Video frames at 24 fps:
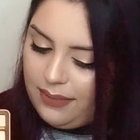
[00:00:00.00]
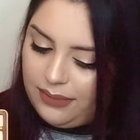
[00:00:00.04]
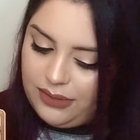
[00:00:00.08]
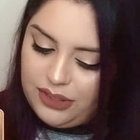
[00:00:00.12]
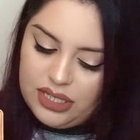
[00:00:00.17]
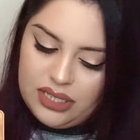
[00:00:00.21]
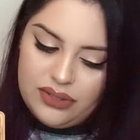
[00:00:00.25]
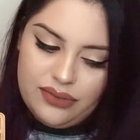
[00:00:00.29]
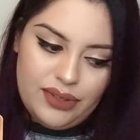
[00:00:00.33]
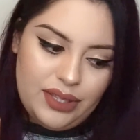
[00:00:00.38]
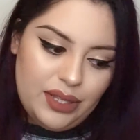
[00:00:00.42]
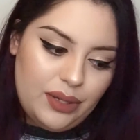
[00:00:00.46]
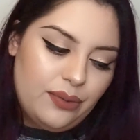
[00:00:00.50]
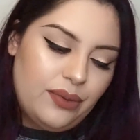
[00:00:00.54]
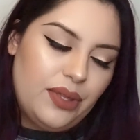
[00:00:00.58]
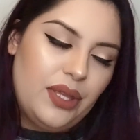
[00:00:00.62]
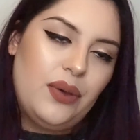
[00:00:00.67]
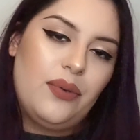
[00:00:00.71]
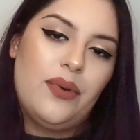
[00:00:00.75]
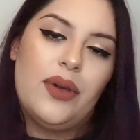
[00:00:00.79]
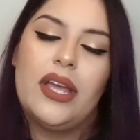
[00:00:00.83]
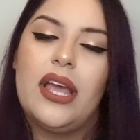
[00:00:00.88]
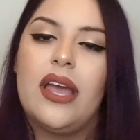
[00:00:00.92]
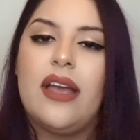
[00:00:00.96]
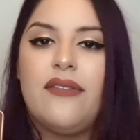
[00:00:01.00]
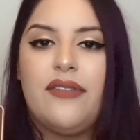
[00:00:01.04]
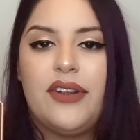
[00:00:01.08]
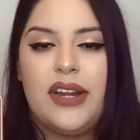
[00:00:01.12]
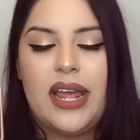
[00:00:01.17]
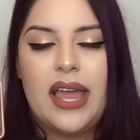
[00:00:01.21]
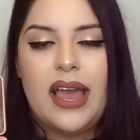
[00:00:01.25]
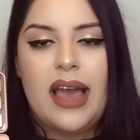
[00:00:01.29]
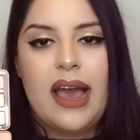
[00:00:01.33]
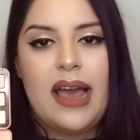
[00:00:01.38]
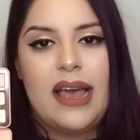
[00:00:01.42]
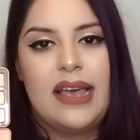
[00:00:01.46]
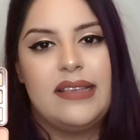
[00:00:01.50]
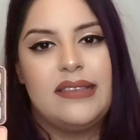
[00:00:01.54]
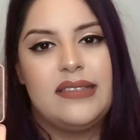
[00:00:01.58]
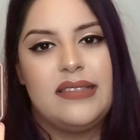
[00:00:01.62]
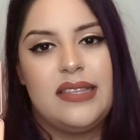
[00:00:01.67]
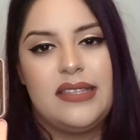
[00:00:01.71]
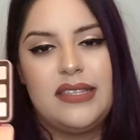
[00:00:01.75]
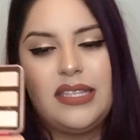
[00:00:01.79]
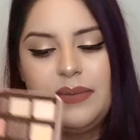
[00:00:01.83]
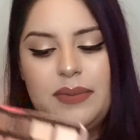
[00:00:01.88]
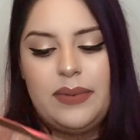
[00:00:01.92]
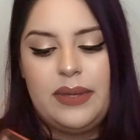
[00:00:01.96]
just for like really quick everyday eyes,
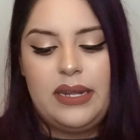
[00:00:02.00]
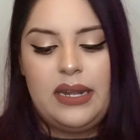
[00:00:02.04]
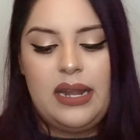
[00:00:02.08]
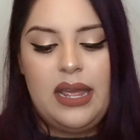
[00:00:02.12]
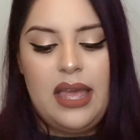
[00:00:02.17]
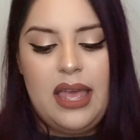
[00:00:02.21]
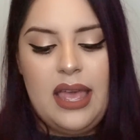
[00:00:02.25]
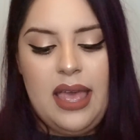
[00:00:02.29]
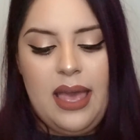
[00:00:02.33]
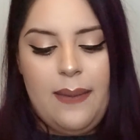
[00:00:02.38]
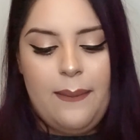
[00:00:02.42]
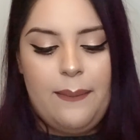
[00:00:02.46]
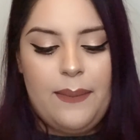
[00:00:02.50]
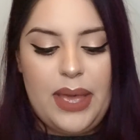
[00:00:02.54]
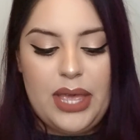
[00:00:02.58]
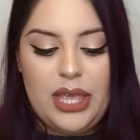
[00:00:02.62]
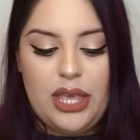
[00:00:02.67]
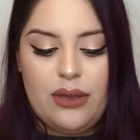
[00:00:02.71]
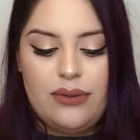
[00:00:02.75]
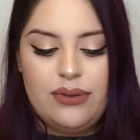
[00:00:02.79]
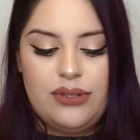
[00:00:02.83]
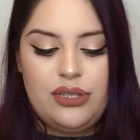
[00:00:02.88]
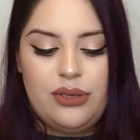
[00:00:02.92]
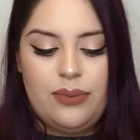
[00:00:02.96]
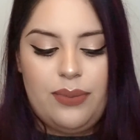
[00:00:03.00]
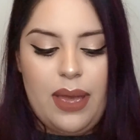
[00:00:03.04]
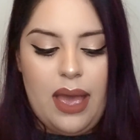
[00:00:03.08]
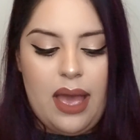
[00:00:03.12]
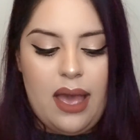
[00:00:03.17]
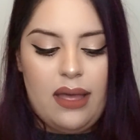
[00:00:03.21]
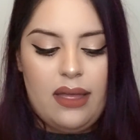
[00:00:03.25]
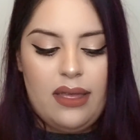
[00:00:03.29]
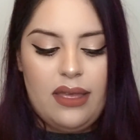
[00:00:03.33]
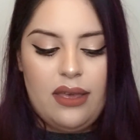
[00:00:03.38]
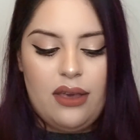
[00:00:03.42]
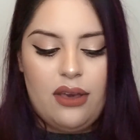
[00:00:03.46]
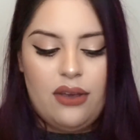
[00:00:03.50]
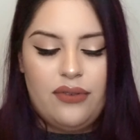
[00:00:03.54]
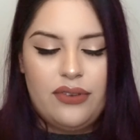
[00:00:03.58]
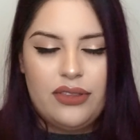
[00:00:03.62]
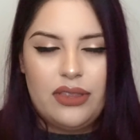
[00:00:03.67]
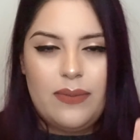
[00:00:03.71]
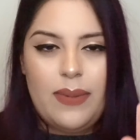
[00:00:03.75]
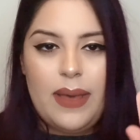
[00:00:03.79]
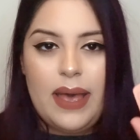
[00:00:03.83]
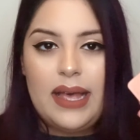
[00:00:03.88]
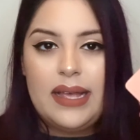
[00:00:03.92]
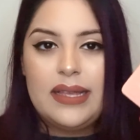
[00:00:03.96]
this has been my go-to palette over
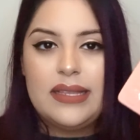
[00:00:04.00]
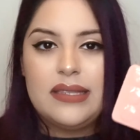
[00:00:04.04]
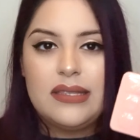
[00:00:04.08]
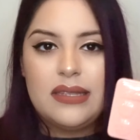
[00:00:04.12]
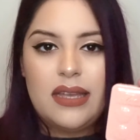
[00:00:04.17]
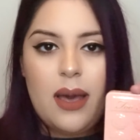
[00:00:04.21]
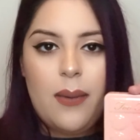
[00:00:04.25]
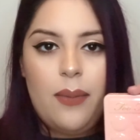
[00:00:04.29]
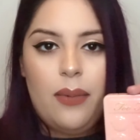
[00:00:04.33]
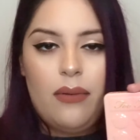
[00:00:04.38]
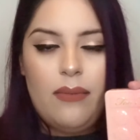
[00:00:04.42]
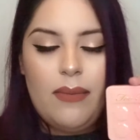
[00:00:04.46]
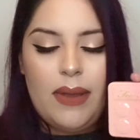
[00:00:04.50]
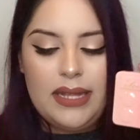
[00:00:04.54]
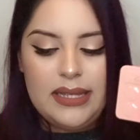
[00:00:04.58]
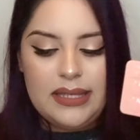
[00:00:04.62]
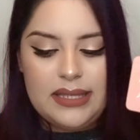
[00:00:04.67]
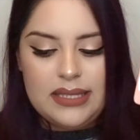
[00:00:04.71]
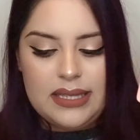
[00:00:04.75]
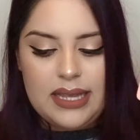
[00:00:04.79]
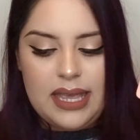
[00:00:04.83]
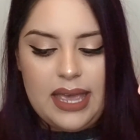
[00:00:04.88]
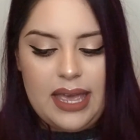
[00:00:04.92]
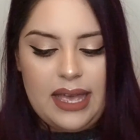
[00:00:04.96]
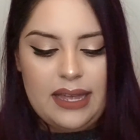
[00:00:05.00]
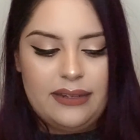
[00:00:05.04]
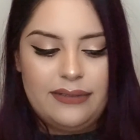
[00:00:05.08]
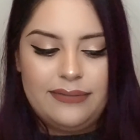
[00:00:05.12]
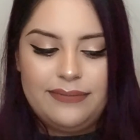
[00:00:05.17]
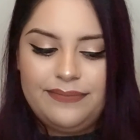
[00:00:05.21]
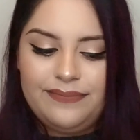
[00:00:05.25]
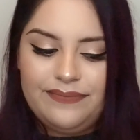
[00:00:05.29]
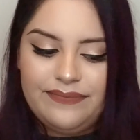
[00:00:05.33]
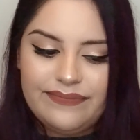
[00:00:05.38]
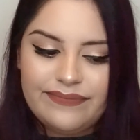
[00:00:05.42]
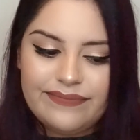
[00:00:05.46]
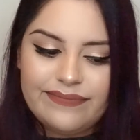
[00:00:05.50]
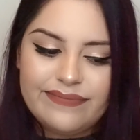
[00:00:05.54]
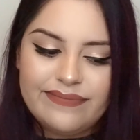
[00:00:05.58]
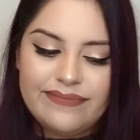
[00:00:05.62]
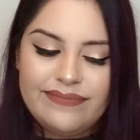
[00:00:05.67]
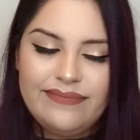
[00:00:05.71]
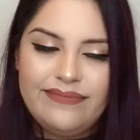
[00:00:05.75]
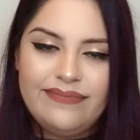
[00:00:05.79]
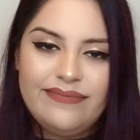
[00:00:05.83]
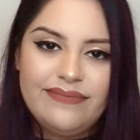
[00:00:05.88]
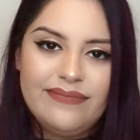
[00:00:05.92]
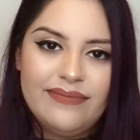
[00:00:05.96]
the past couple months, and
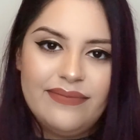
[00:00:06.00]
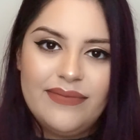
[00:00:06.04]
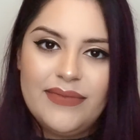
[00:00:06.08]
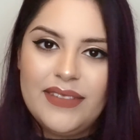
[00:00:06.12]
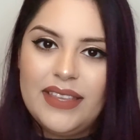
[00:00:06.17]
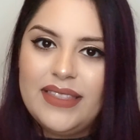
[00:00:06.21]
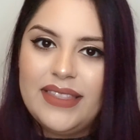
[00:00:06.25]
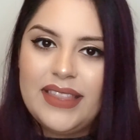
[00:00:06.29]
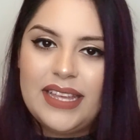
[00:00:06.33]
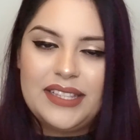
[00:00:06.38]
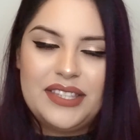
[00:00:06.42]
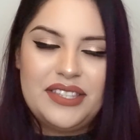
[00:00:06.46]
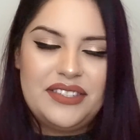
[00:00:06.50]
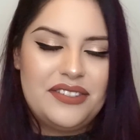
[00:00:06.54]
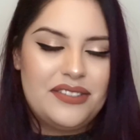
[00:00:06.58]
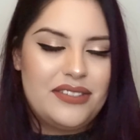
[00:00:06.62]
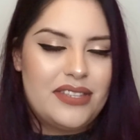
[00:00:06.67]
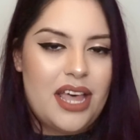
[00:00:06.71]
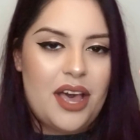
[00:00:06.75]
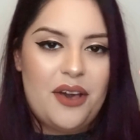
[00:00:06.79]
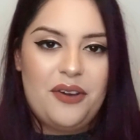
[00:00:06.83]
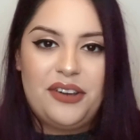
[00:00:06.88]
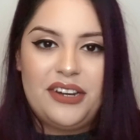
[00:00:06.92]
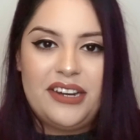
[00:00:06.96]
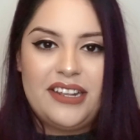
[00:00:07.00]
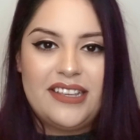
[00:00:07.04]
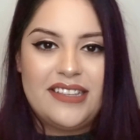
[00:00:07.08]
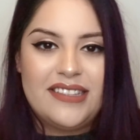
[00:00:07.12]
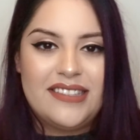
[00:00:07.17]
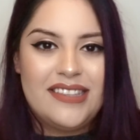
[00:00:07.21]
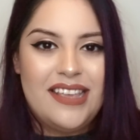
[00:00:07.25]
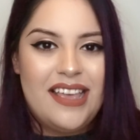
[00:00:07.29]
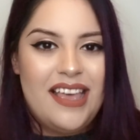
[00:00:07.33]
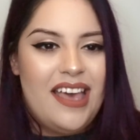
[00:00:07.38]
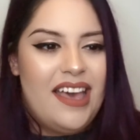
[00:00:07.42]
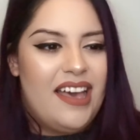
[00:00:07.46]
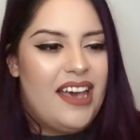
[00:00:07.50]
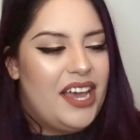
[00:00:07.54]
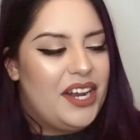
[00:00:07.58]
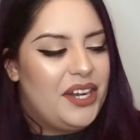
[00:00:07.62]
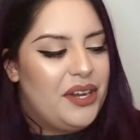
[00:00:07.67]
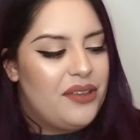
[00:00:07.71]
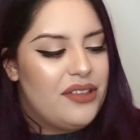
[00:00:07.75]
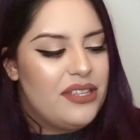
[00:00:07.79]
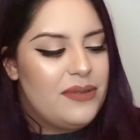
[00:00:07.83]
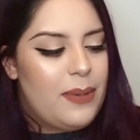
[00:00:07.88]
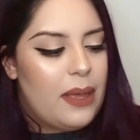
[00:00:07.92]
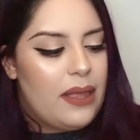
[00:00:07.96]
that's just how it is. I
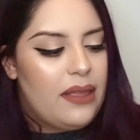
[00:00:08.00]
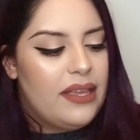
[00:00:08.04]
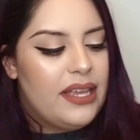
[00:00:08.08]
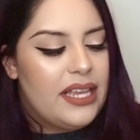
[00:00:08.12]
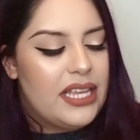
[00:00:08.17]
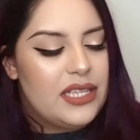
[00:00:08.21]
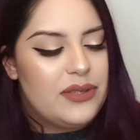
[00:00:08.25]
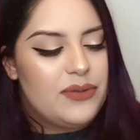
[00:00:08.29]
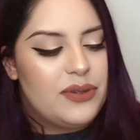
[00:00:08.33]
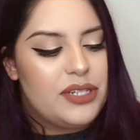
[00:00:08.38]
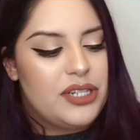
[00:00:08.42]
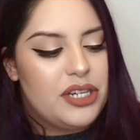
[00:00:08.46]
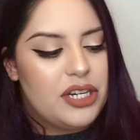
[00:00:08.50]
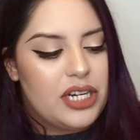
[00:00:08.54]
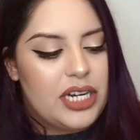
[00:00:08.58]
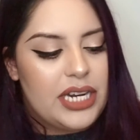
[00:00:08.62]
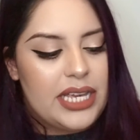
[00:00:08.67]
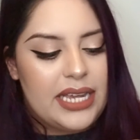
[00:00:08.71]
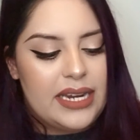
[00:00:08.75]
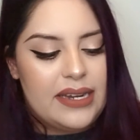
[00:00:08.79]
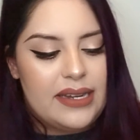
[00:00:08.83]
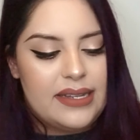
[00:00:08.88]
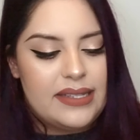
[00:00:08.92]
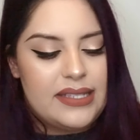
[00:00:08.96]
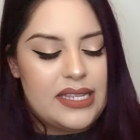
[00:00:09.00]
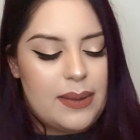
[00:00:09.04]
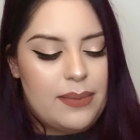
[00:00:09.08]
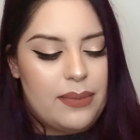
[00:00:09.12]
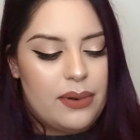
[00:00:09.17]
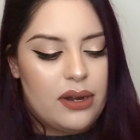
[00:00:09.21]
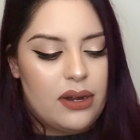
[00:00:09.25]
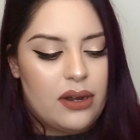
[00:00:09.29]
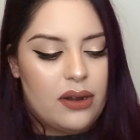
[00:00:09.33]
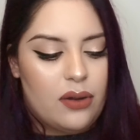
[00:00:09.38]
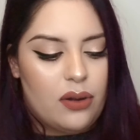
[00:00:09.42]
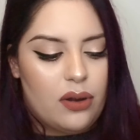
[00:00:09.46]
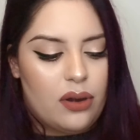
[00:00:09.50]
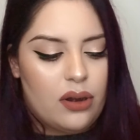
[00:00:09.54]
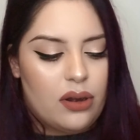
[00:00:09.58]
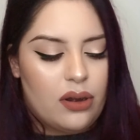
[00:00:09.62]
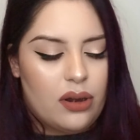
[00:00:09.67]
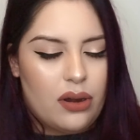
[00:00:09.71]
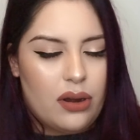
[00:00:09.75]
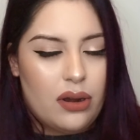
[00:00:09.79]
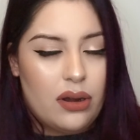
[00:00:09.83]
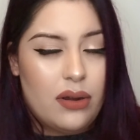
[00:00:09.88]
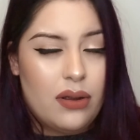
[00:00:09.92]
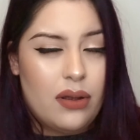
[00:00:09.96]
know this palette is returning in December
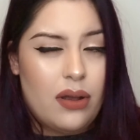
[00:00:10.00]
or